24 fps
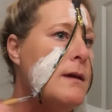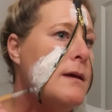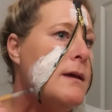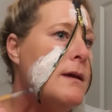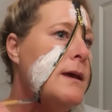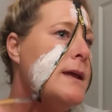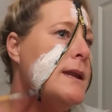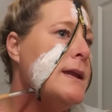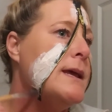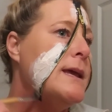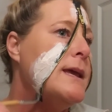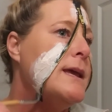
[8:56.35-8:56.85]

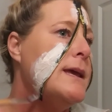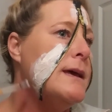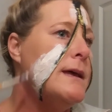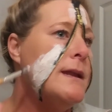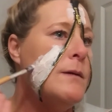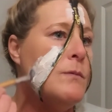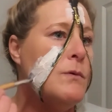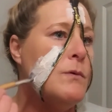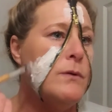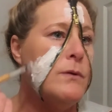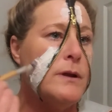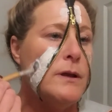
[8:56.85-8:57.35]
And again,
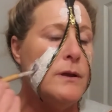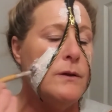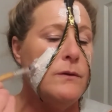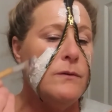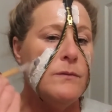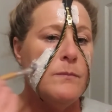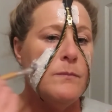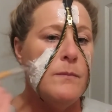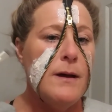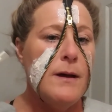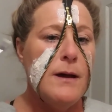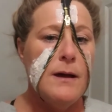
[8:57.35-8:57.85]
I'm going to
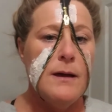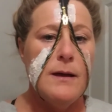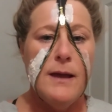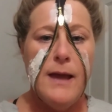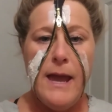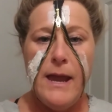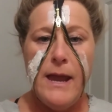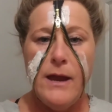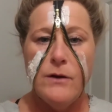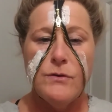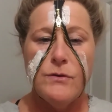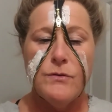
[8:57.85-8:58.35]
use my
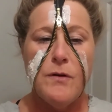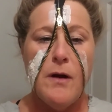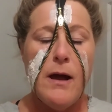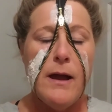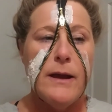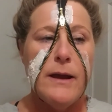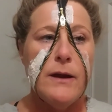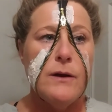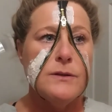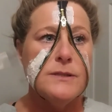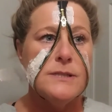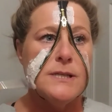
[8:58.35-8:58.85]
hair
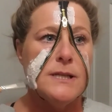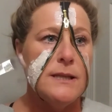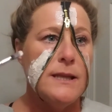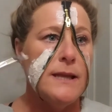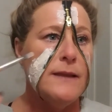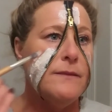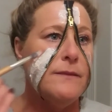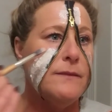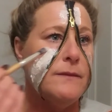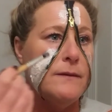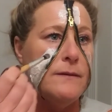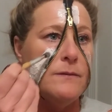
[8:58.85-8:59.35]
dryer to
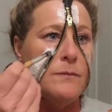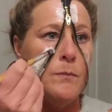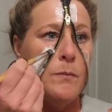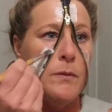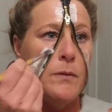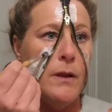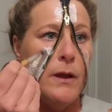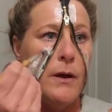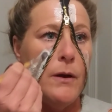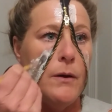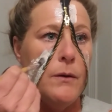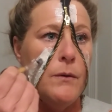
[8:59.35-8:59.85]
let this
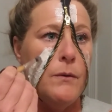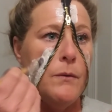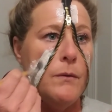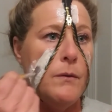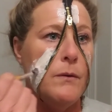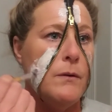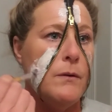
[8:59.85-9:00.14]
blow.